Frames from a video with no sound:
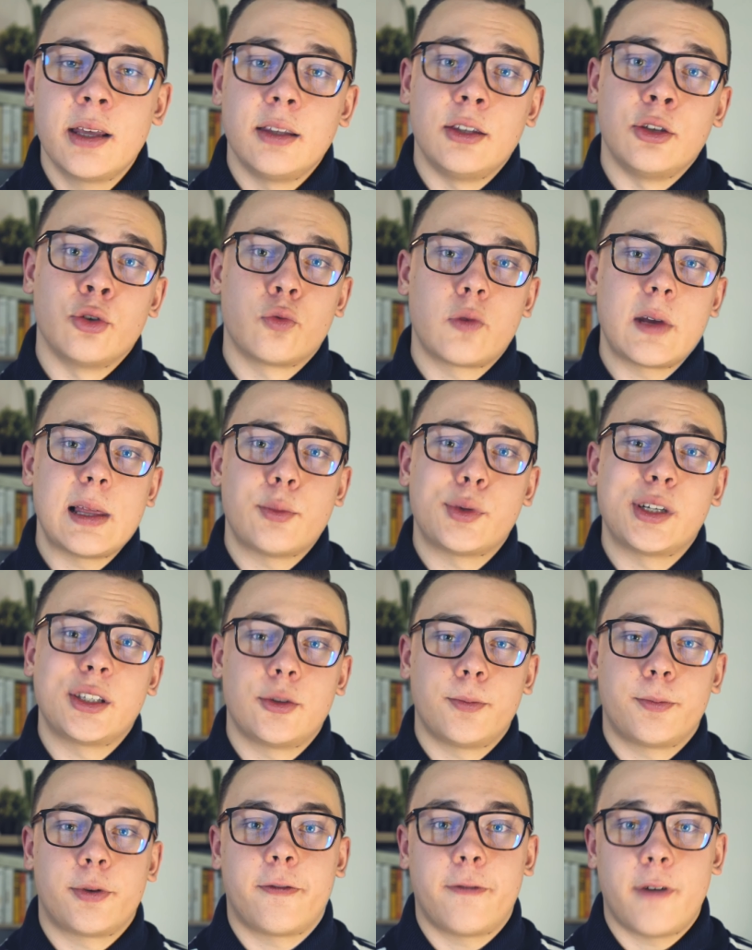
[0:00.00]
you really want
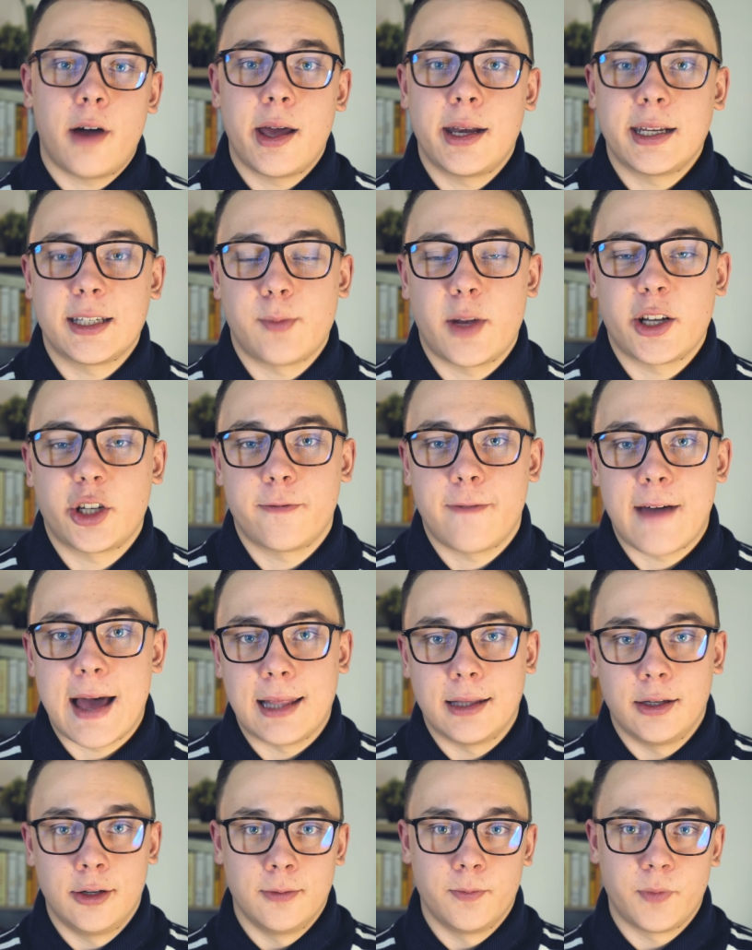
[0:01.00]
to provide as much
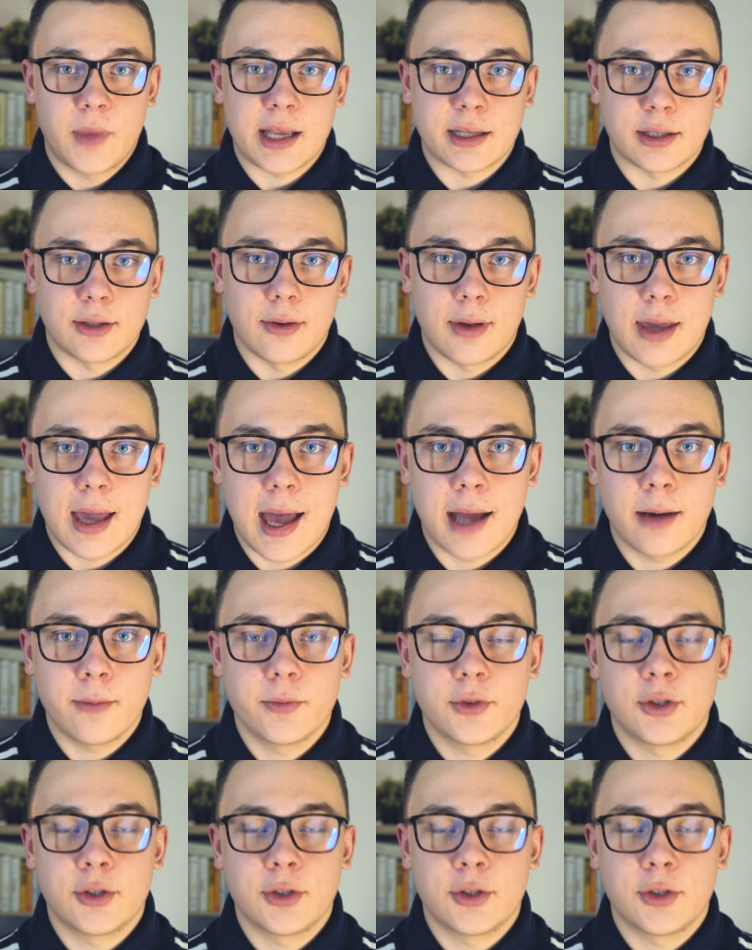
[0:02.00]
value as you can.